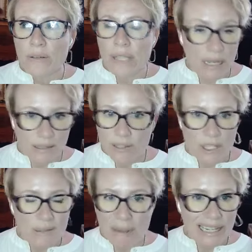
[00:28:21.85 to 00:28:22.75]
yes,
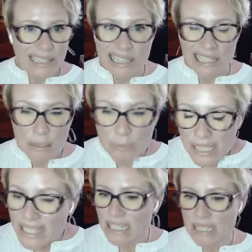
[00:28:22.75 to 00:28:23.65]
just make it as
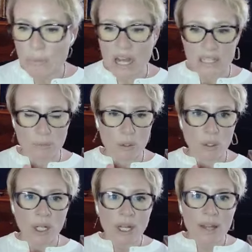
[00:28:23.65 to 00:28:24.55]
explicit as
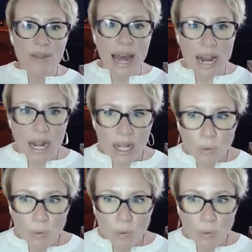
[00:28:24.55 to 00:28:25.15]
possible that